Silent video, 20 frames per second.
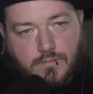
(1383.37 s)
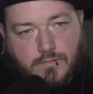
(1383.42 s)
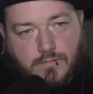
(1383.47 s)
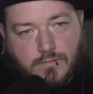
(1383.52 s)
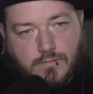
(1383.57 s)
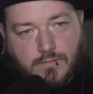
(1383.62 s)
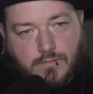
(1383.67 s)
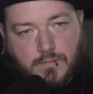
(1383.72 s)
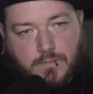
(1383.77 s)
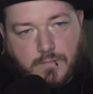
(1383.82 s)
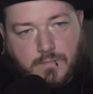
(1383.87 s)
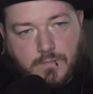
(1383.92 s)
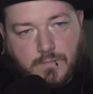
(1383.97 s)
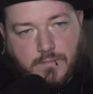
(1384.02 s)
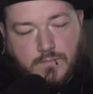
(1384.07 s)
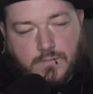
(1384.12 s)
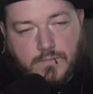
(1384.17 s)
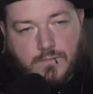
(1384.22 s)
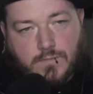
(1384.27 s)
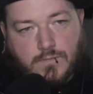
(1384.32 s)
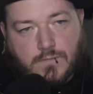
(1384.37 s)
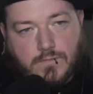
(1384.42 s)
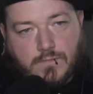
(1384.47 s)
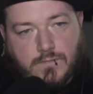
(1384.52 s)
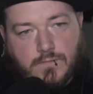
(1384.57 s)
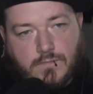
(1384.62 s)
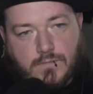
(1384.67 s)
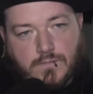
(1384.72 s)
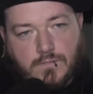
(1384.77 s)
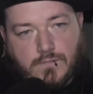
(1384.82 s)

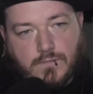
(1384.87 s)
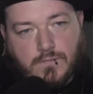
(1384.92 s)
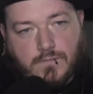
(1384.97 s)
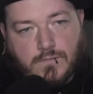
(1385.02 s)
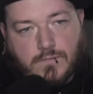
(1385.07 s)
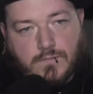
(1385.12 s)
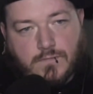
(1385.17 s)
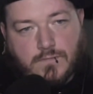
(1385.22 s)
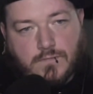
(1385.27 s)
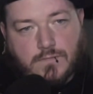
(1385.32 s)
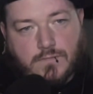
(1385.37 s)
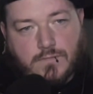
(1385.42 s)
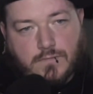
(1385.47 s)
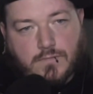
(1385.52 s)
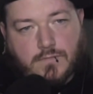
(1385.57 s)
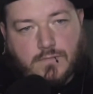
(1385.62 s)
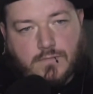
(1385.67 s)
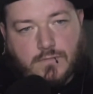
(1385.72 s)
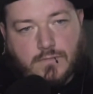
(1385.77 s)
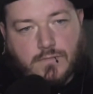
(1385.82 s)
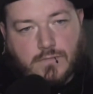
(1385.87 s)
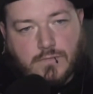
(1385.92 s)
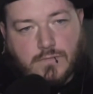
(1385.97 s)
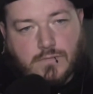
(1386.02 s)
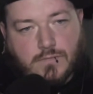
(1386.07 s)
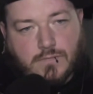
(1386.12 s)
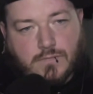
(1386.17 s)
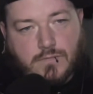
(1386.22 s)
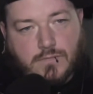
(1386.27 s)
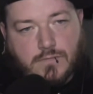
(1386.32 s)

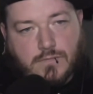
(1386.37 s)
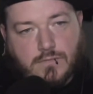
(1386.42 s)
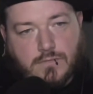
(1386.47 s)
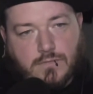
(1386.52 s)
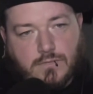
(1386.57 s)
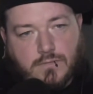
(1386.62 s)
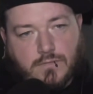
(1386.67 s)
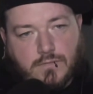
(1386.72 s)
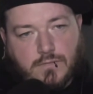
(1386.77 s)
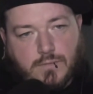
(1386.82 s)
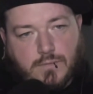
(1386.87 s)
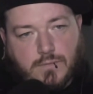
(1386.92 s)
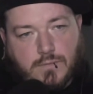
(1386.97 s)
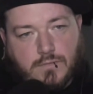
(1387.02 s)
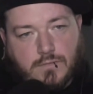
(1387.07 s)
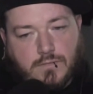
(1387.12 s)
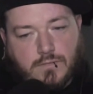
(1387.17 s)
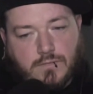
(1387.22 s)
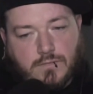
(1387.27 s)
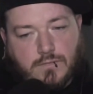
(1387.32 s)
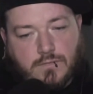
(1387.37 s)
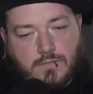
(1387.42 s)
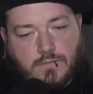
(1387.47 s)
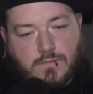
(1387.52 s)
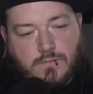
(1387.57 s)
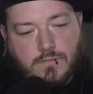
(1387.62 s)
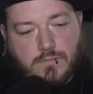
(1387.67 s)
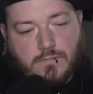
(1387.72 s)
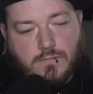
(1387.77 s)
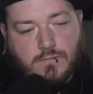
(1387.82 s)

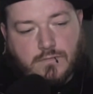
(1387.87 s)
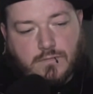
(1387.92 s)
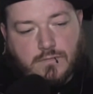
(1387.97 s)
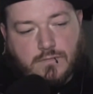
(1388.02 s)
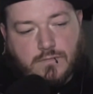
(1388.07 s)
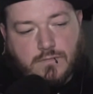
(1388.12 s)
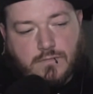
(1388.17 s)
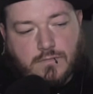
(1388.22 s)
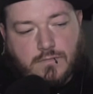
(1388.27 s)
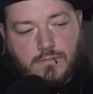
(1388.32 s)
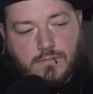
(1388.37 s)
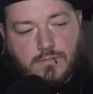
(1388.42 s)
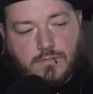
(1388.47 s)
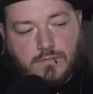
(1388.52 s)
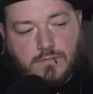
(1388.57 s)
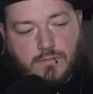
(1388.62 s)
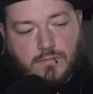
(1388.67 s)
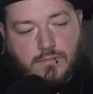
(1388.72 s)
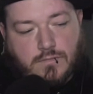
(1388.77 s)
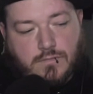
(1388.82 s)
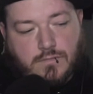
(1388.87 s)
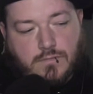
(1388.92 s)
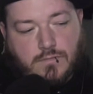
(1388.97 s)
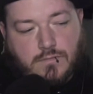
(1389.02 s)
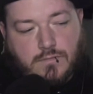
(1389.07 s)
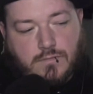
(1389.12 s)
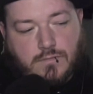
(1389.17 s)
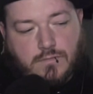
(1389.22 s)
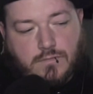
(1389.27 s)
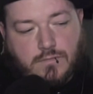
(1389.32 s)

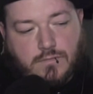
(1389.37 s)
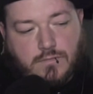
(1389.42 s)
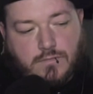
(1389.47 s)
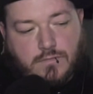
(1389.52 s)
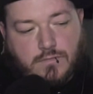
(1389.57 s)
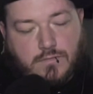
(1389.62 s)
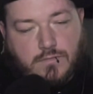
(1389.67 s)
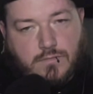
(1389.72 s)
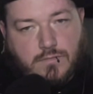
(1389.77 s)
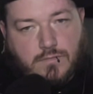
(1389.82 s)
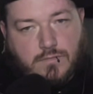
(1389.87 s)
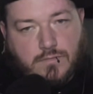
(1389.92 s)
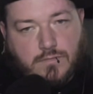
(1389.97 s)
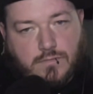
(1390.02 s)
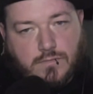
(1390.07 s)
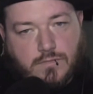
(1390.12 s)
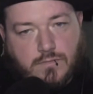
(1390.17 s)
[no speech]